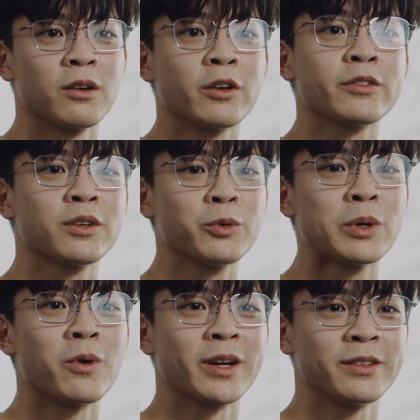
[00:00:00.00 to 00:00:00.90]
Also,
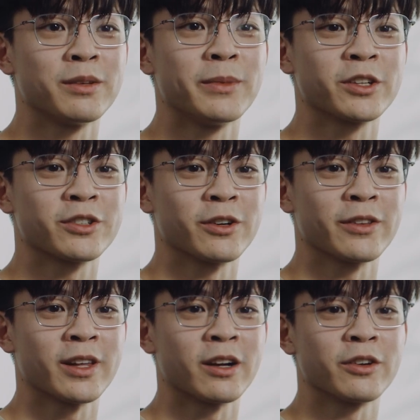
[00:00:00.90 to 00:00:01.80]
we wanted to make sure
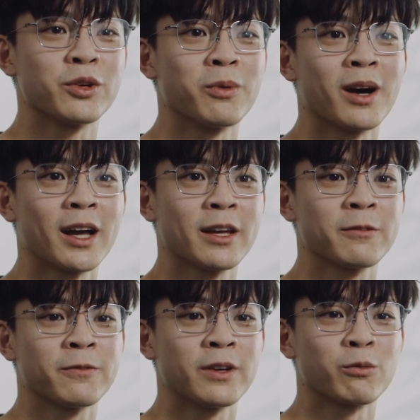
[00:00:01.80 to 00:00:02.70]
that our UI
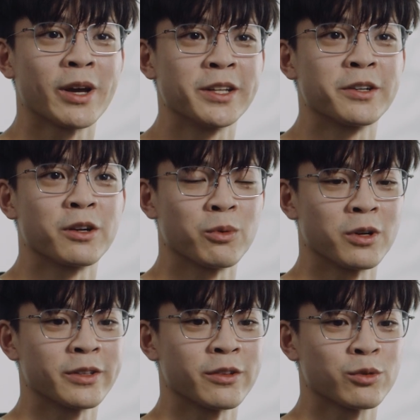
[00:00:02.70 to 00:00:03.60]
fit right in our
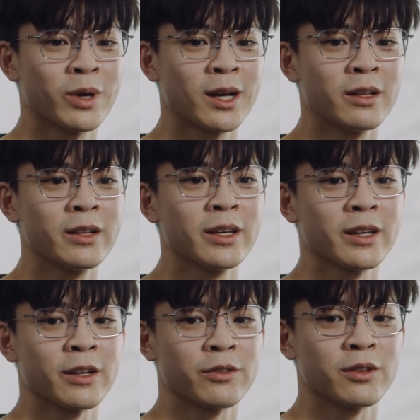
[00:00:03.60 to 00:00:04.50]
world as well.
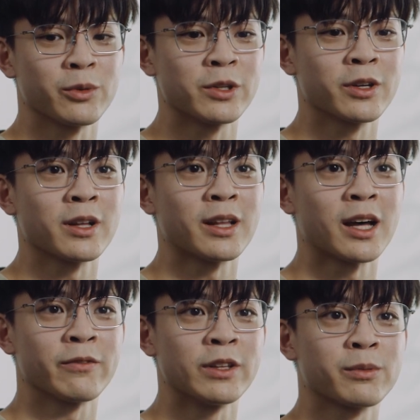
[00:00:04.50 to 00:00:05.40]
And so we took a
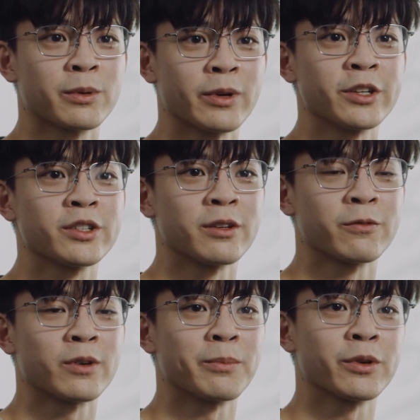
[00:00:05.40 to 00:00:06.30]
lot of inspiration
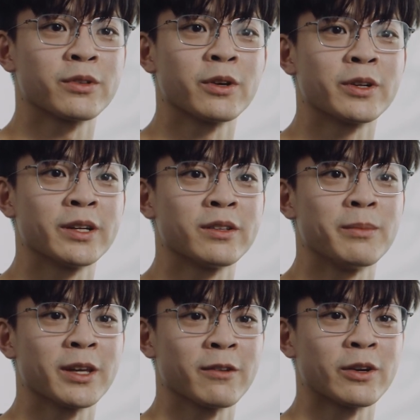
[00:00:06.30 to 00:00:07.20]
from Persona to
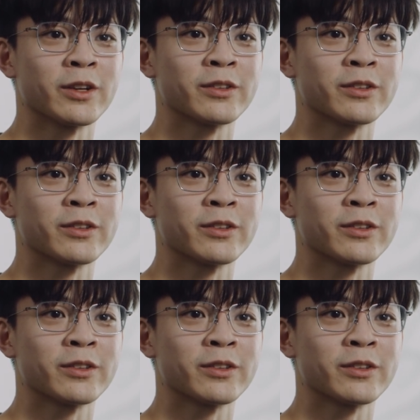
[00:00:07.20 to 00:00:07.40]
make a very